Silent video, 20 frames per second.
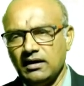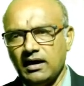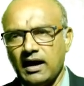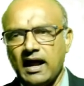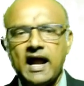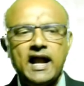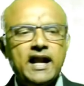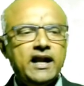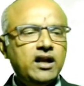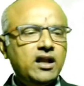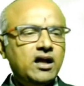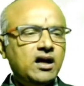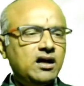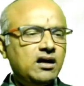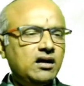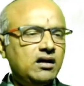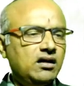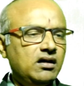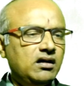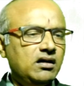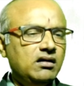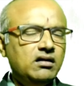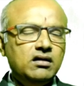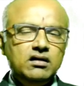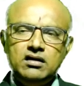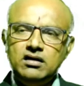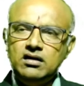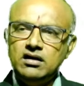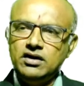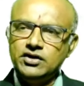and
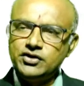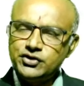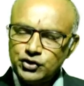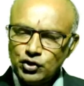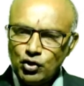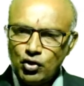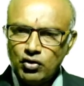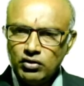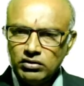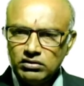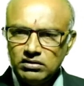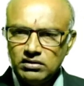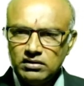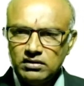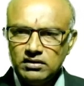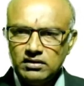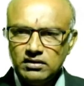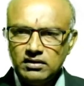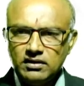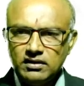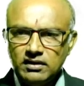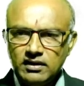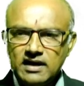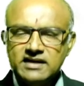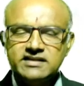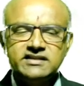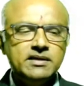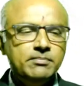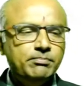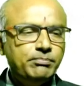showed a
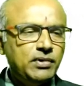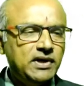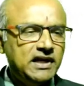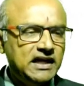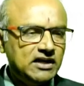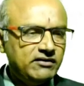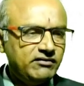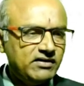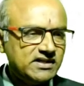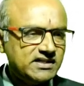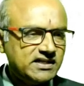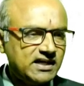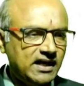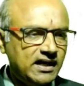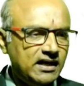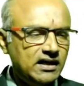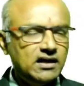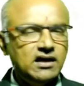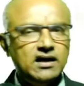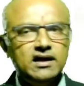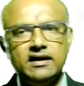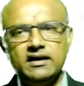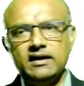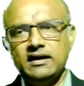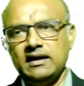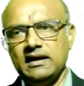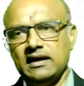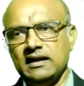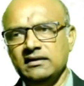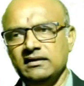simple equation.
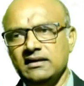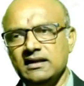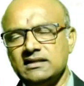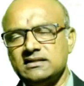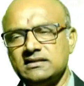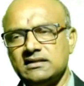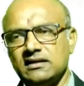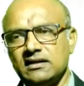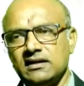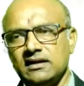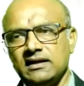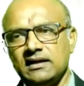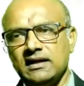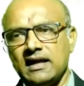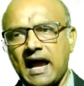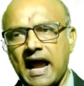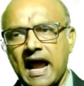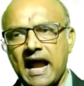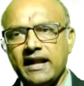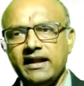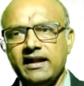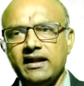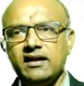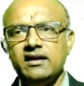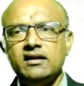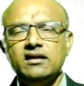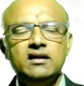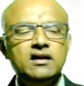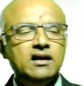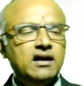In this, he
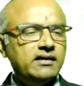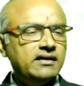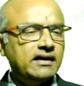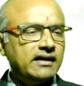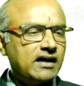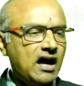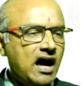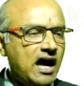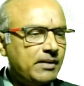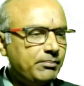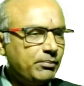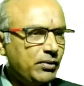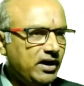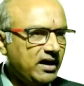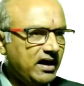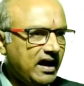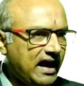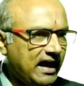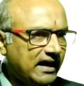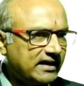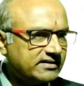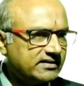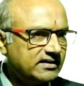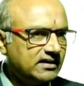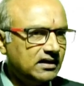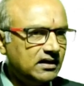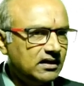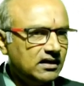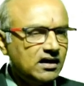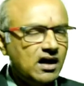added the carbon
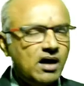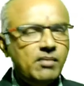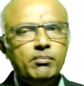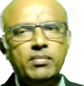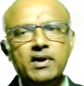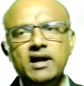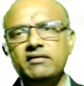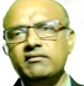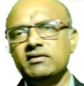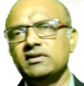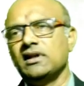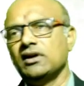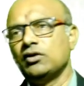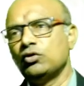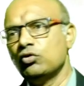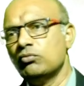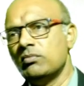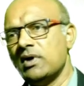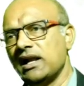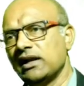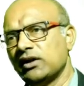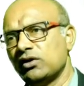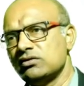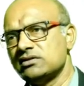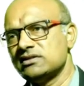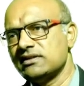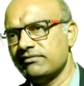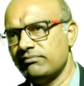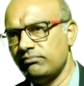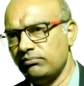dioxide combined with the two
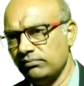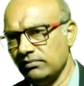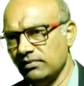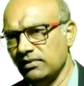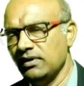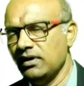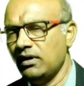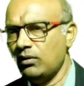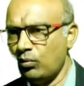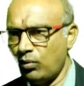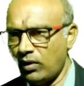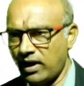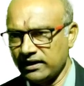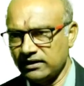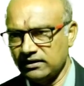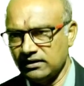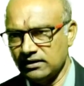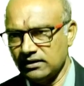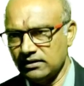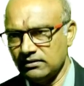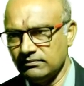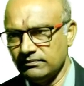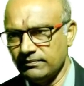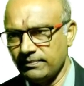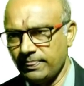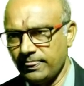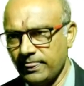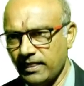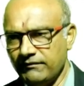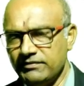molecules of
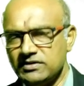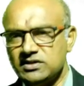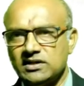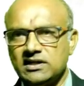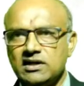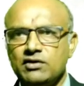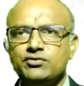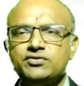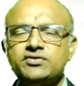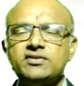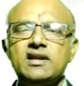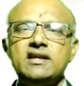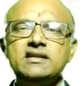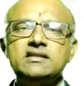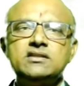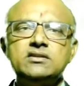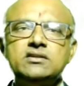water, which gives rise